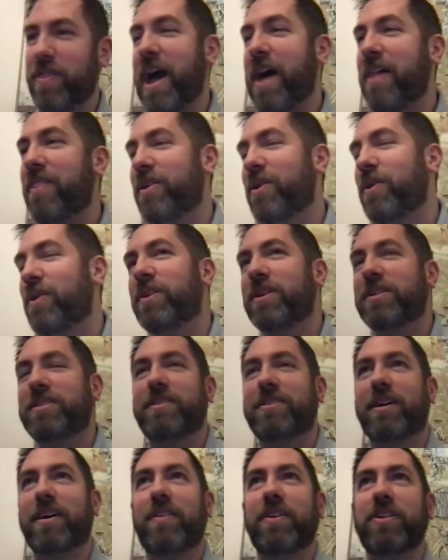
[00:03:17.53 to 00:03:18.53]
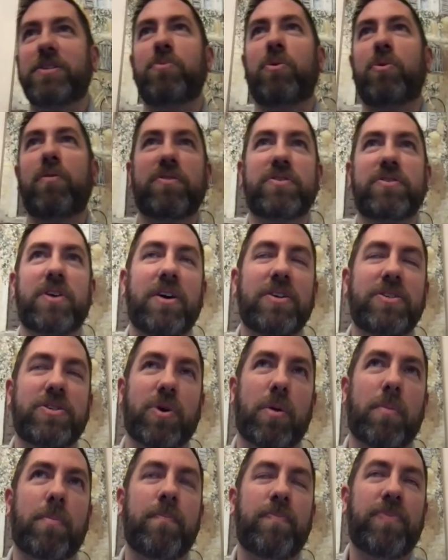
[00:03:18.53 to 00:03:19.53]
that, though, this move was
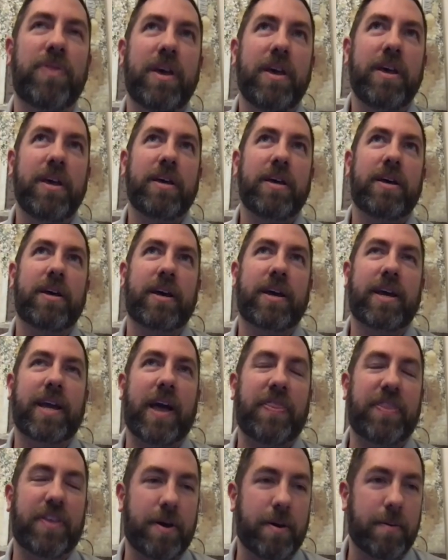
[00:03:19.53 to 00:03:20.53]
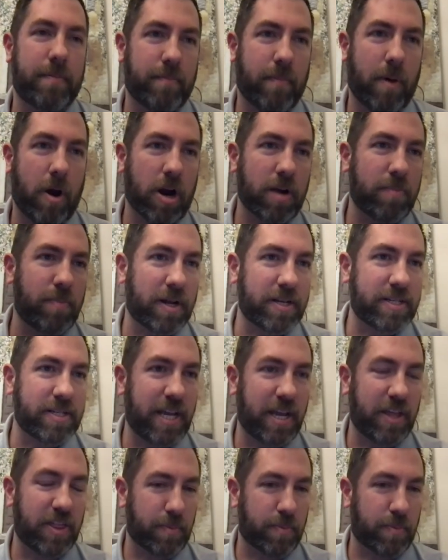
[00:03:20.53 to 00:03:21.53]
also got the Mark
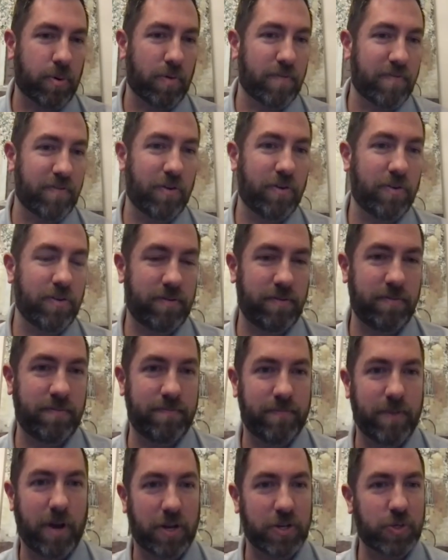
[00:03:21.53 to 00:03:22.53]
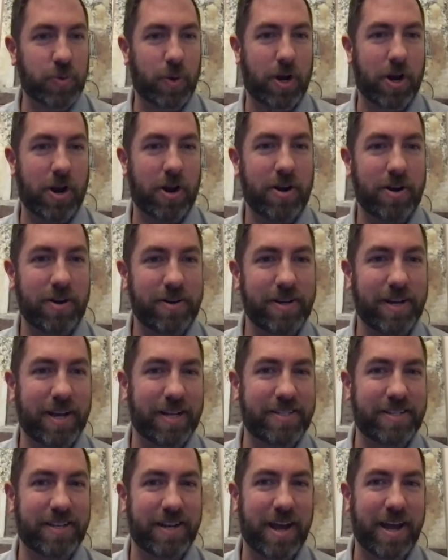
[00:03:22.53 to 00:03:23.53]
Monteith approval on Twitter
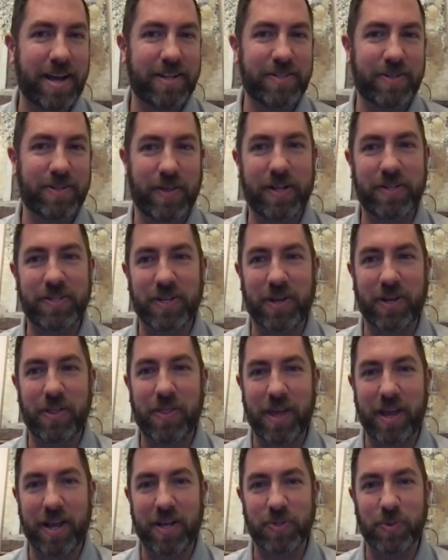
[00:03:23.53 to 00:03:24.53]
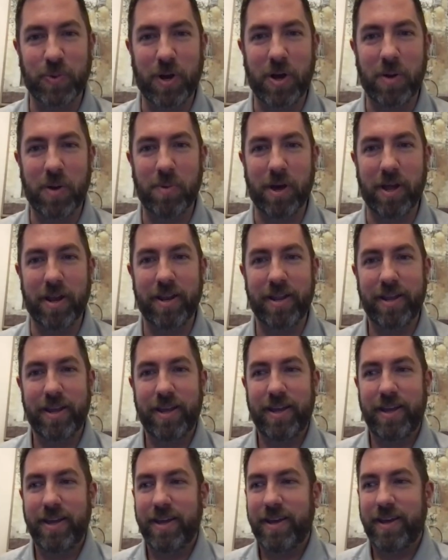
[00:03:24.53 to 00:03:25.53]
tonight, so that's a good thing as well. But
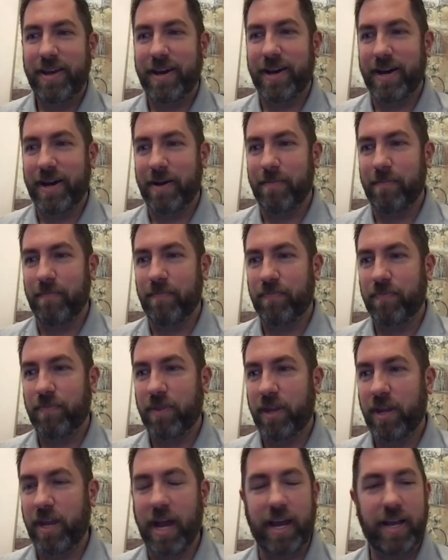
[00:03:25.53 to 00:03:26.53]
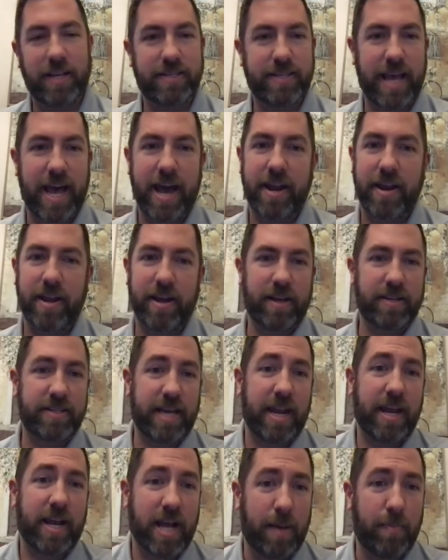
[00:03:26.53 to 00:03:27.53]
yeah, he's had
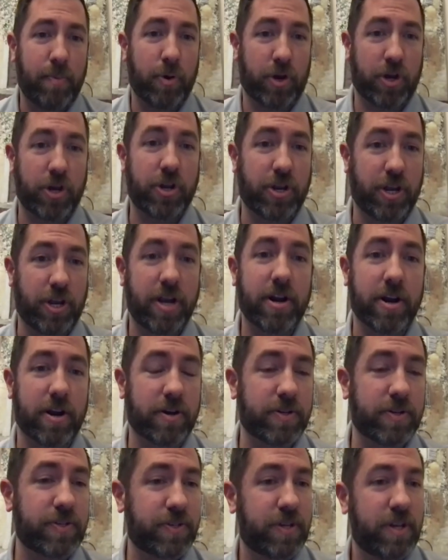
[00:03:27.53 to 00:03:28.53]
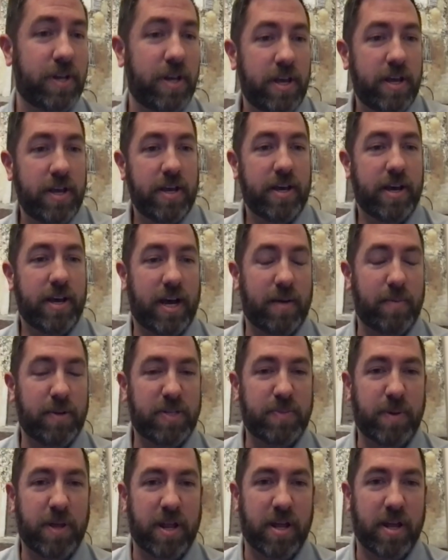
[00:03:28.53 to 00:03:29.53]
a couple good years.
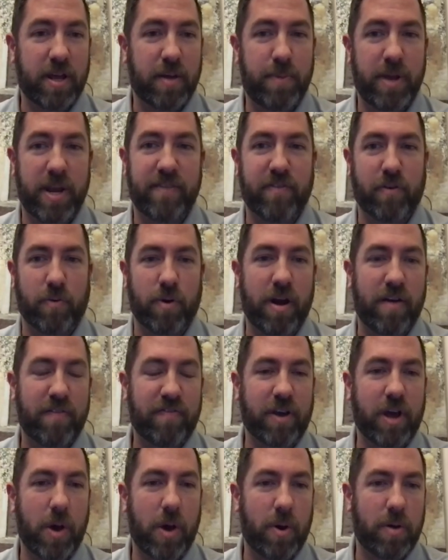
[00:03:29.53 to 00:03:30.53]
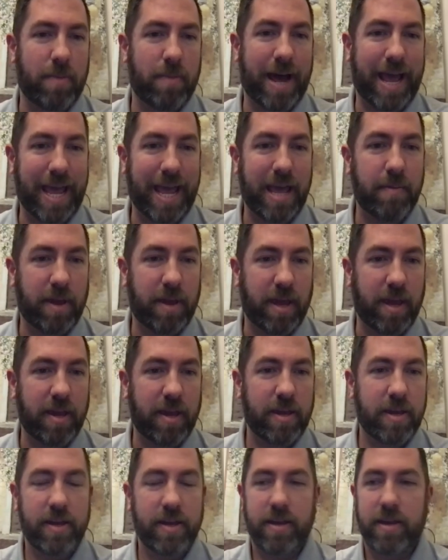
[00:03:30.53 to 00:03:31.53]
It's been a bit of a rough go in
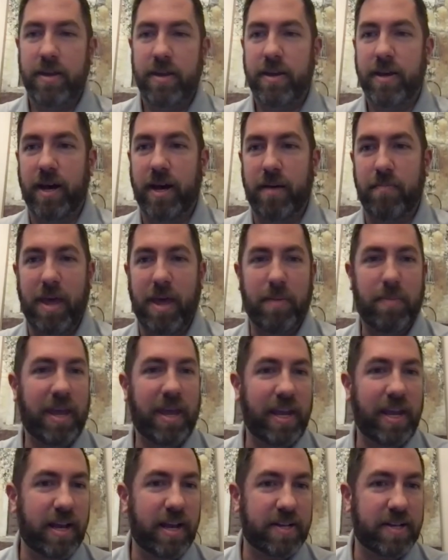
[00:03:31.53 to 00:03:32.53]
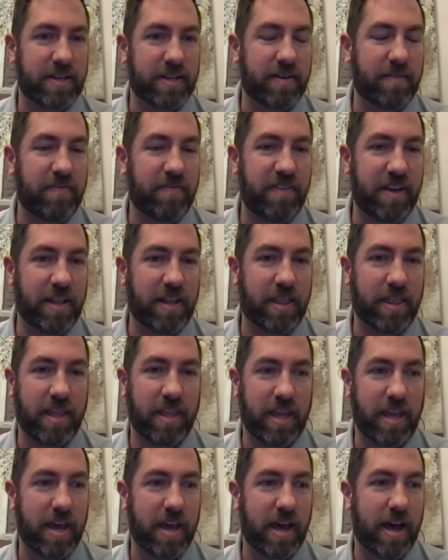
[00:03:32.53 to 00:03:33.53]
Miami. Maybe he doesn't fit
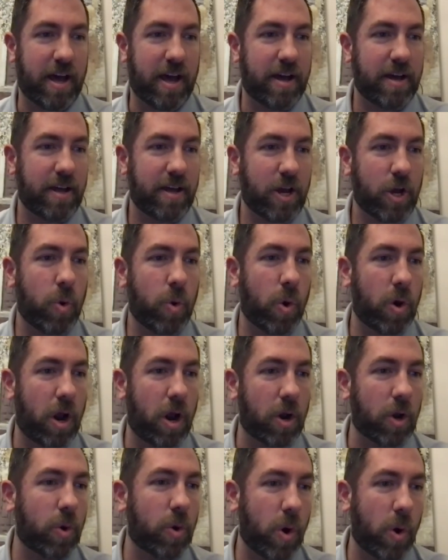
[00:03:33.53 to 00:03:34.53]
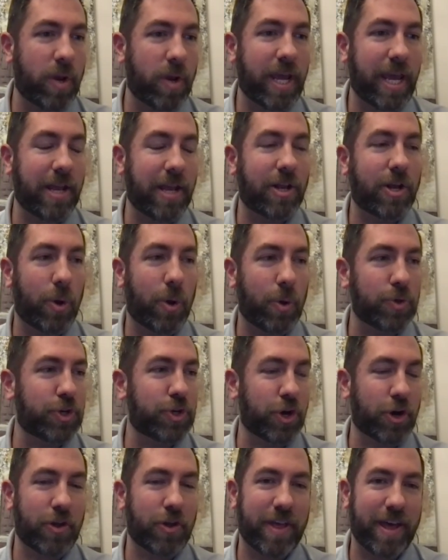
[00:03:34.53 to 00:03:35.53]
the quote unquote Heat
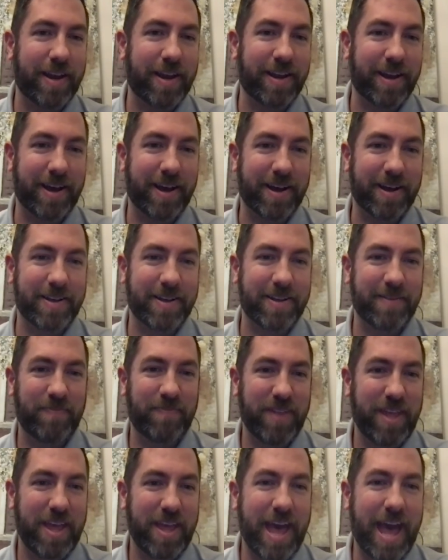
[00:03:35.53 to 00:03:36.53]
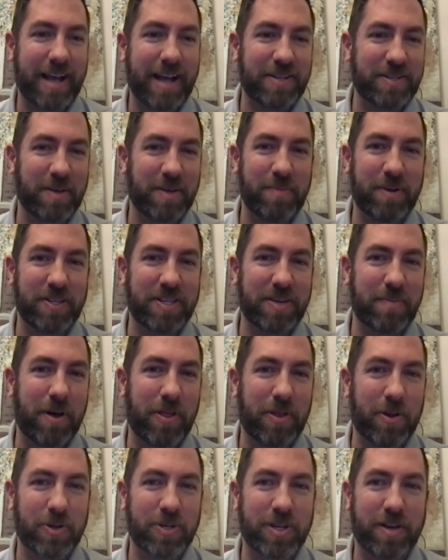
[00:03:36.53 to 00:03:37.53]
culture that Haslam and some
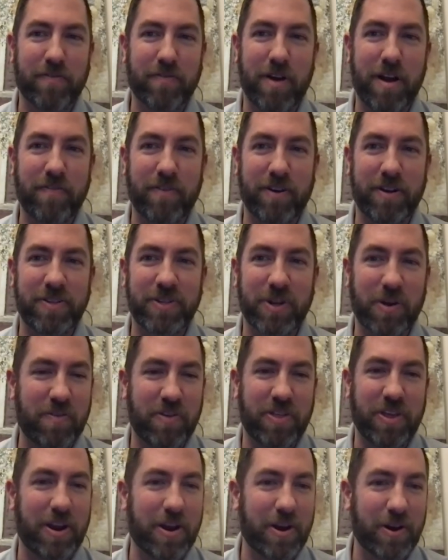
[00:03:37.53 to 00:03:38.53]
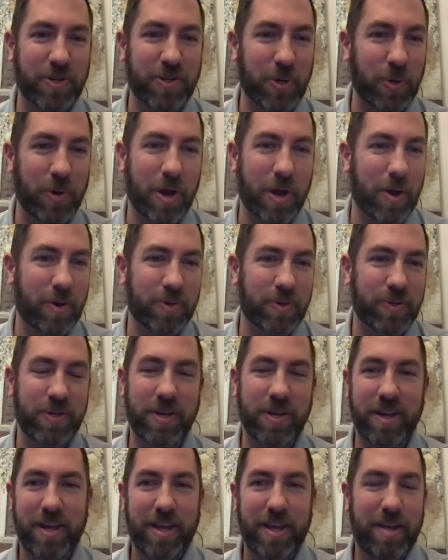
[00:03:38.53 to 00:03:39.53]
others have referenced over the years. Who knows?
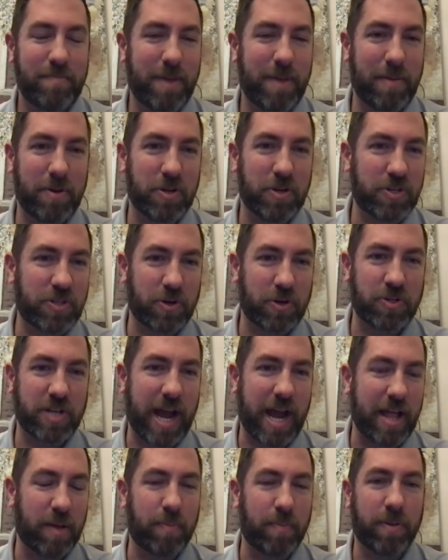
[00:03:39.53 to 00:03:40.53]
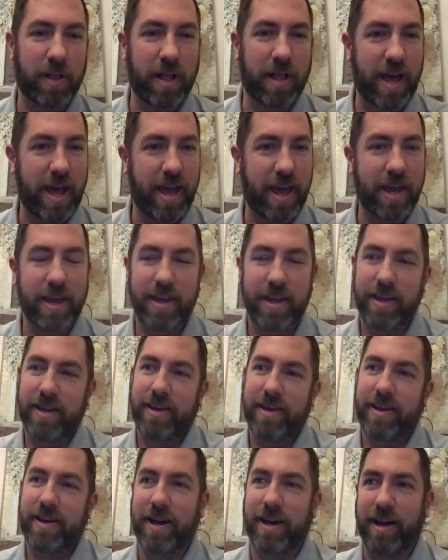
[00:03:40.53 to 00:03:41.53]
Maybe just their style of play.
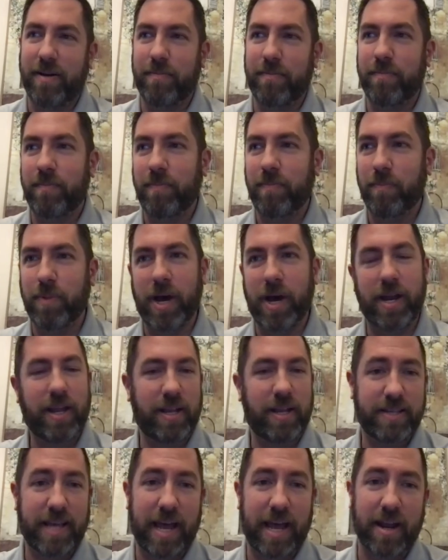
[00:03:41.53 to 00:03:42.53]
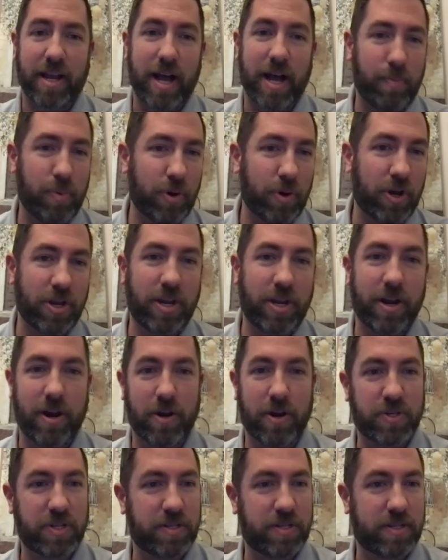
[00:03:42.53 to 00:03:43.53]
But he's had a couple good
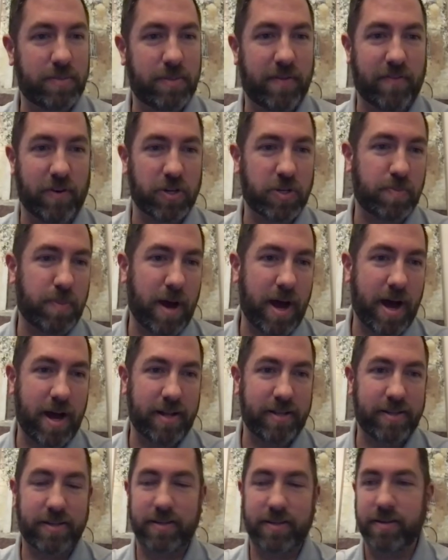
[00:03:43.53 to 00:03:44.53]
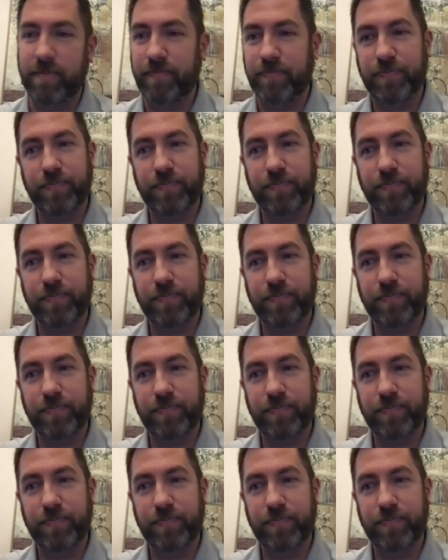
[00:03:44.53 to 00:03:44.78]
years in some different spots.